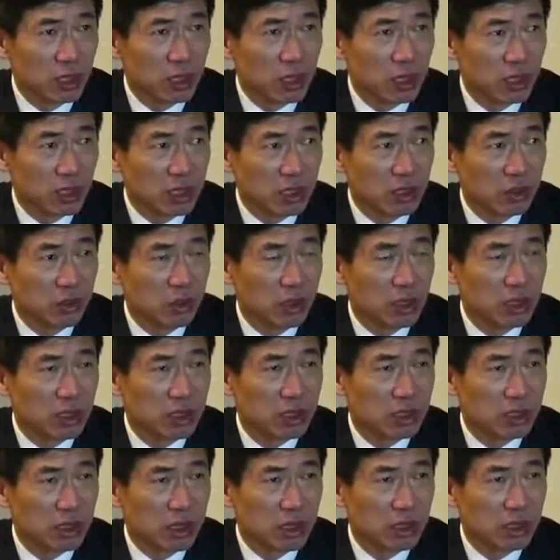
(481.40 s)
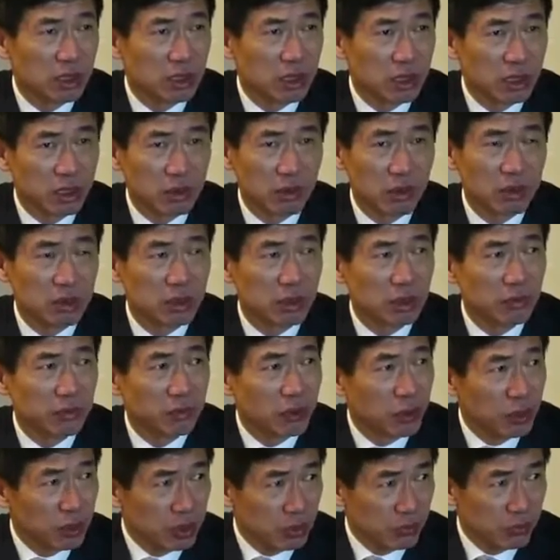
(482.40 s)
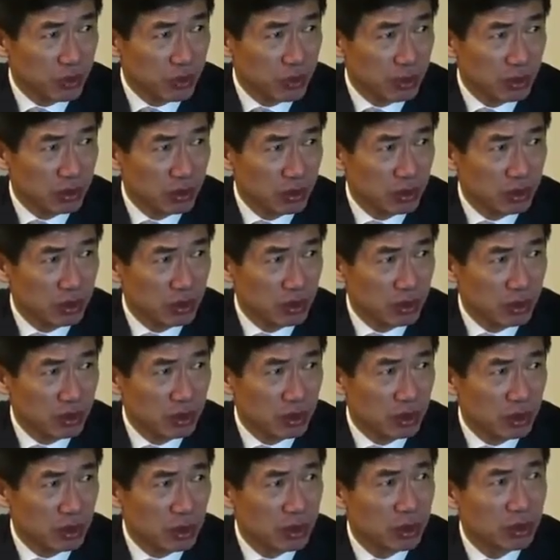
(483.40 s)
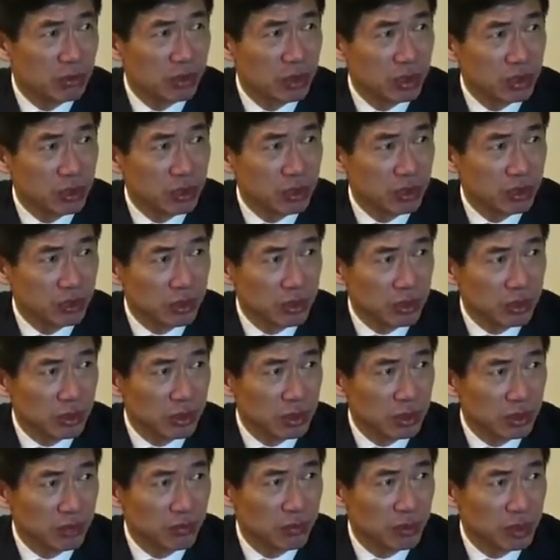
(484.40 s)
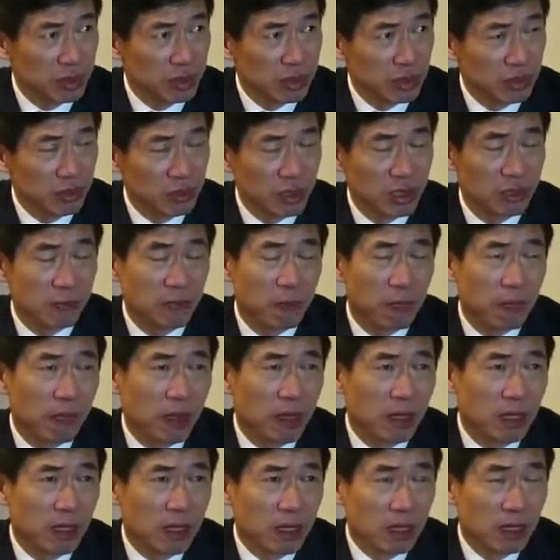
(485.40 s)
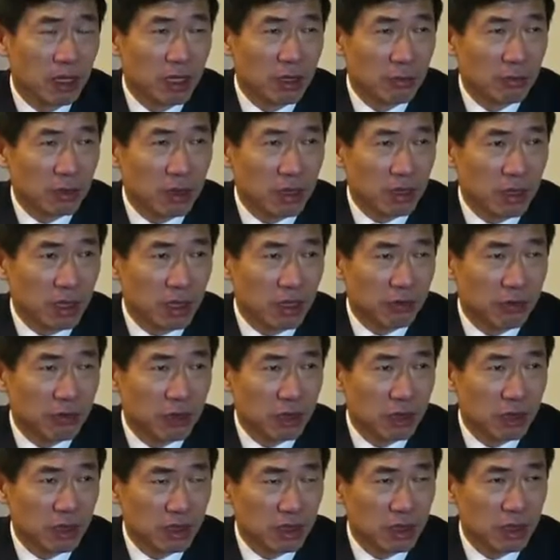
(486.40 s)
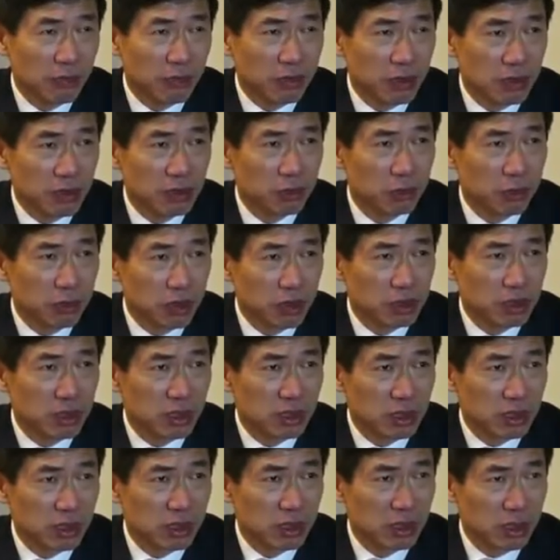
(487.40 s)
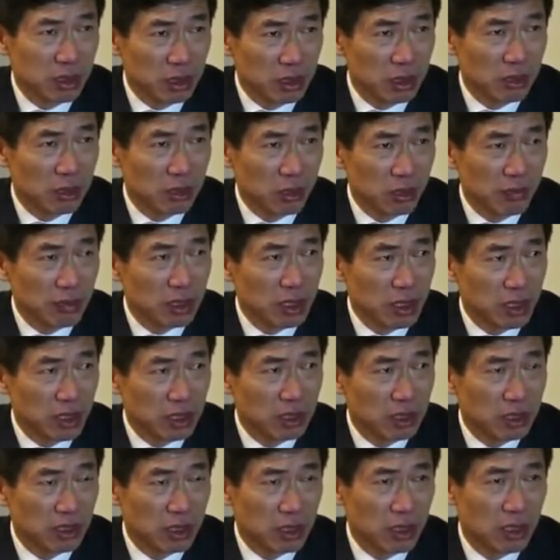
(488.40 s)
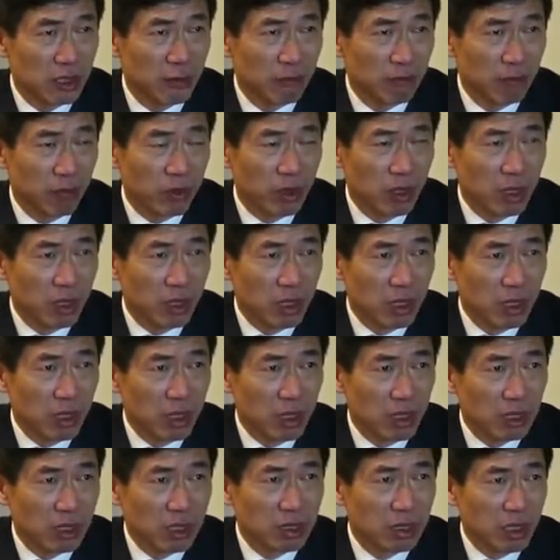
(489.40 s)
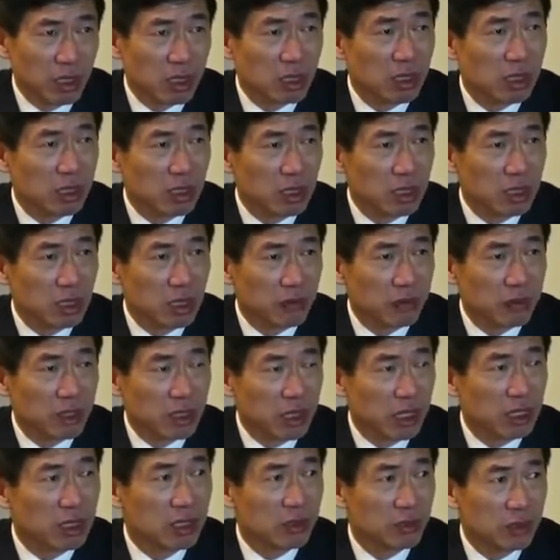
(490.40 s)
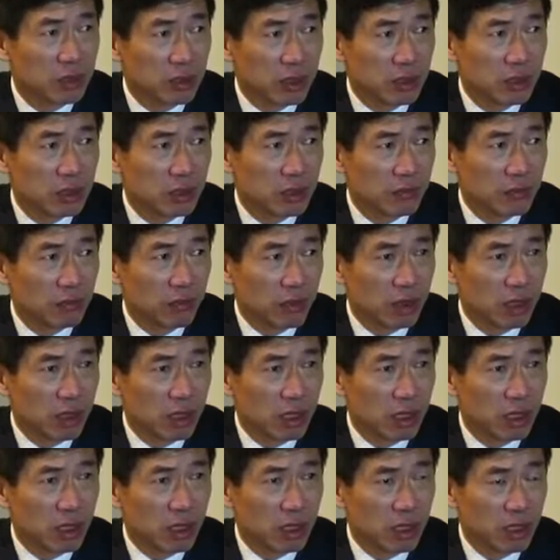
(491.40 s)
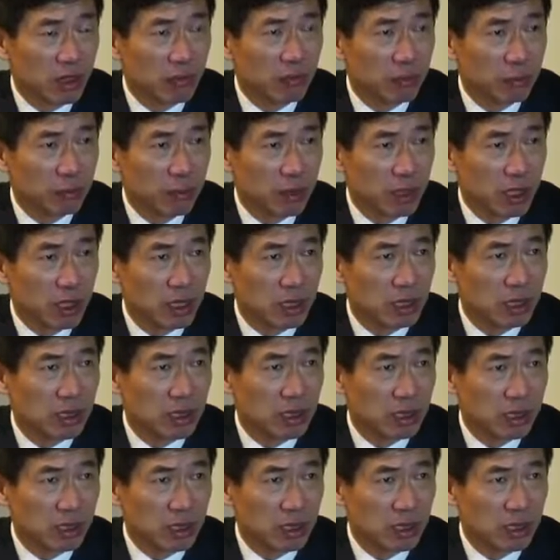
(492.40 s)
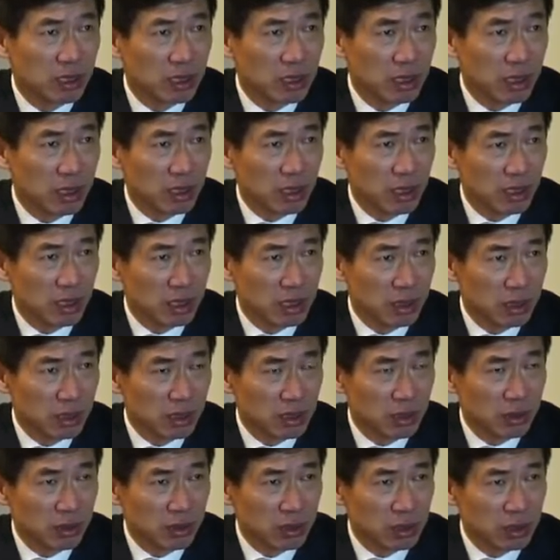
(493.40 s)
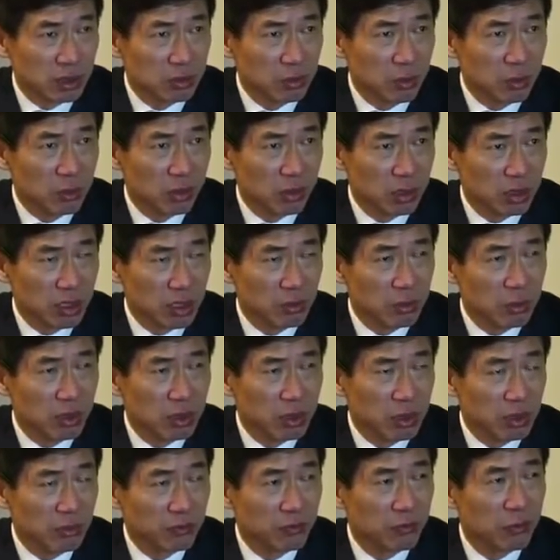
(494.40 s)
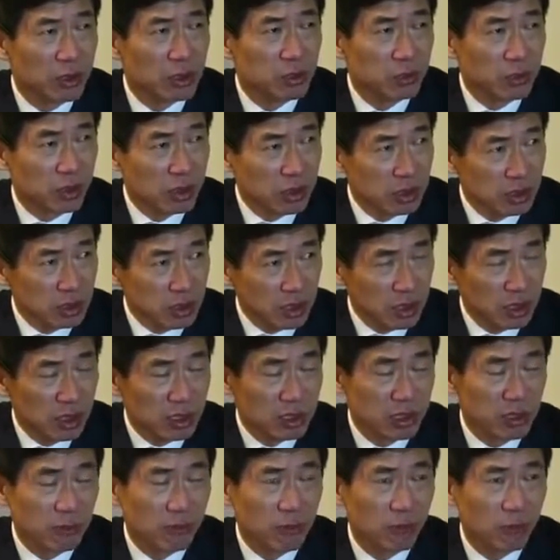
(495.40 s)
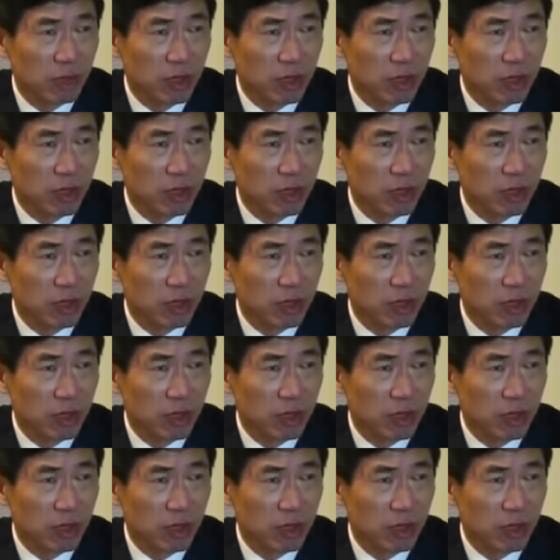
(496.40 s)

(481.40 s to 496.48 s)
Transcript: year ago when they started, it was very difficult. They didn't trust each other, obviously, right? But after a difficult process, over the last year, and then they have gained the trust. They have planned their small community infrastructure together.